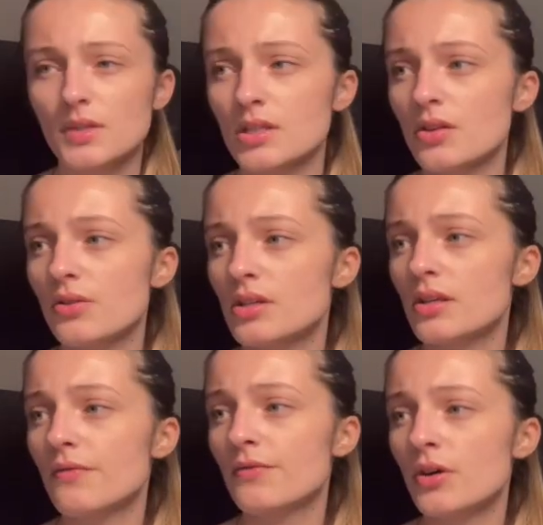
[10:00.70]
So there's
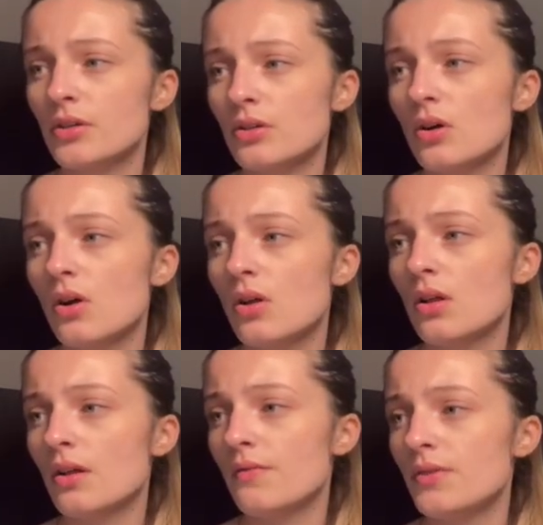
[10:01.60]
a
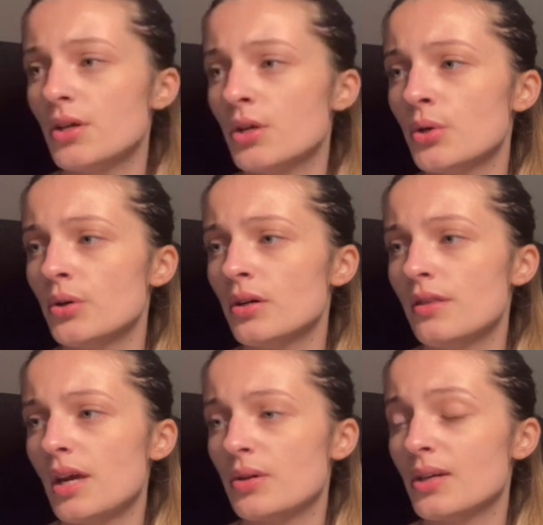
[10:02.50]
vertical view
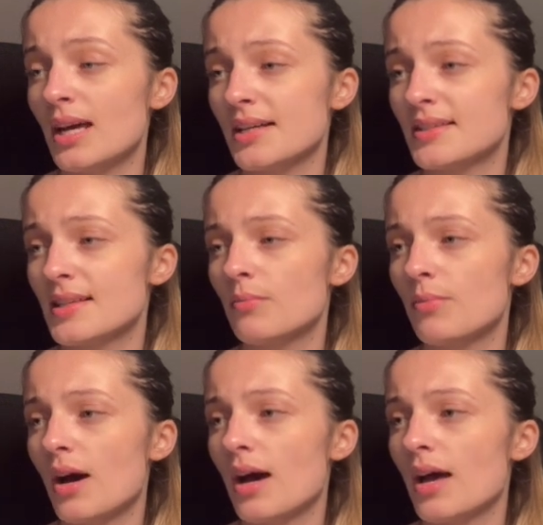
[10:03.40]
that you can access
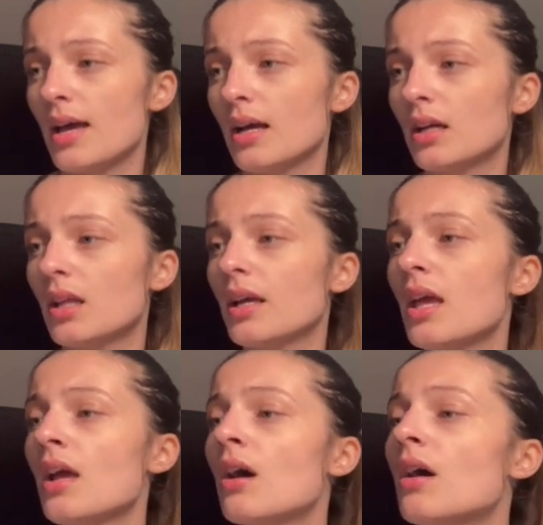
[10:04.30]
by
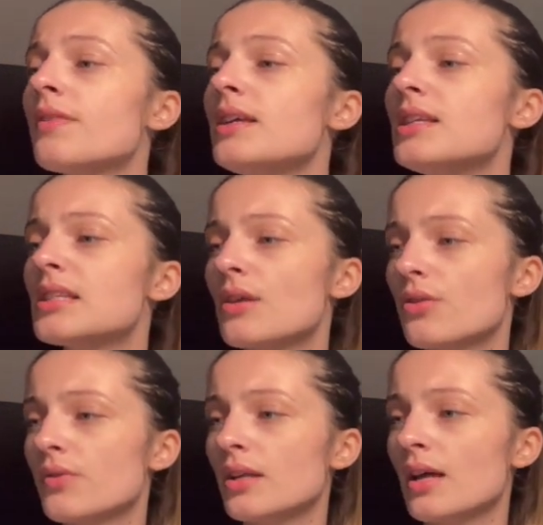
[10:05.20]
clicking on these
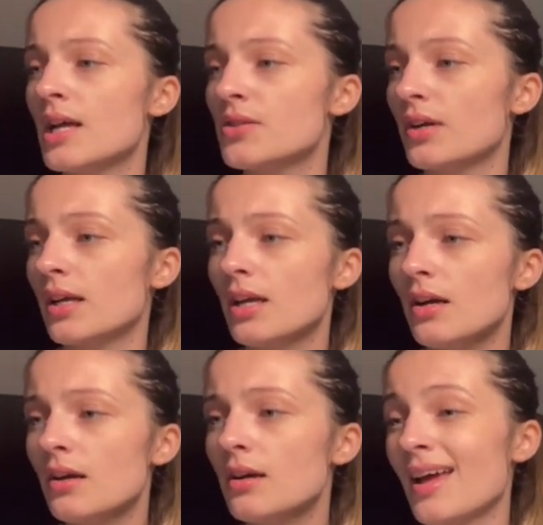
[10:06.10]
3 lines right here,